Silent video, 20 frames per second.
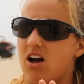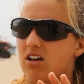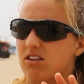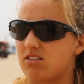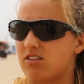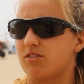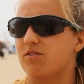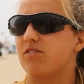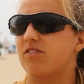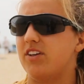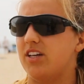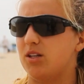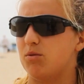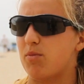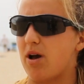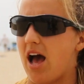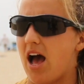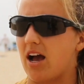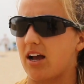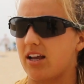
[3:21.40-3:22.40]
awesome
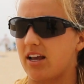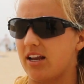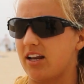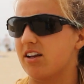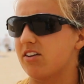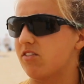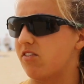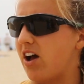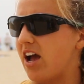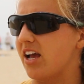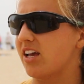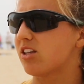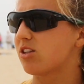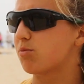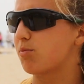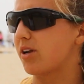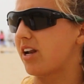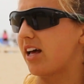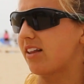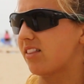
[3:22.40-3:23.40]
feedback and advice,
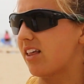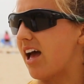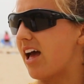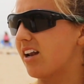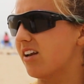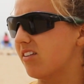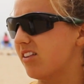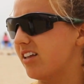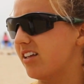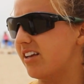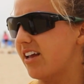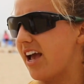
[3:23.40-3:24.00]
but at the end of the